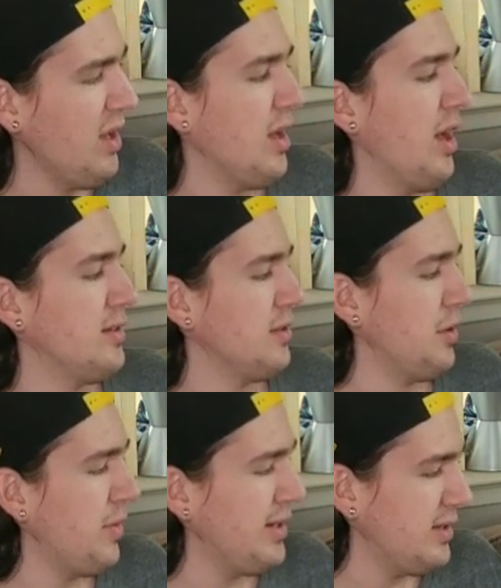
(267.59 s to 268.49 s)
It's a little
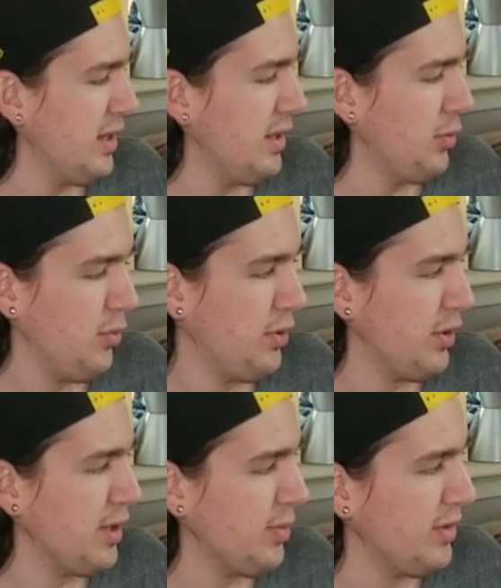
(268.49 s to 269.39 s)
mesh thing. You put your
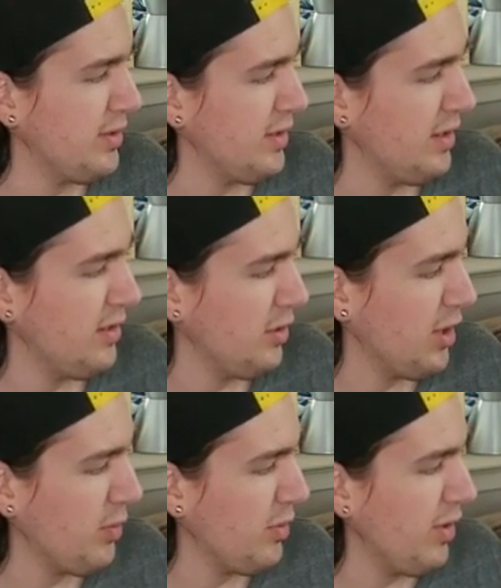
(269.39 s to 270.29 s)
guppies in it, your
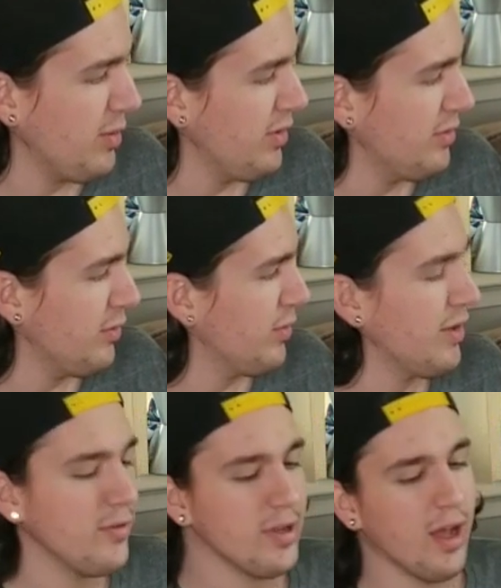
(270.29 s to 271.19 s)
guppy babies or
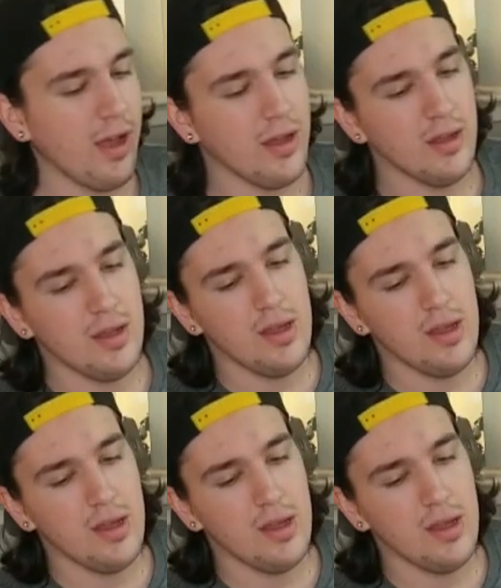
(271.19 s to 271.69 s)
whatever you got,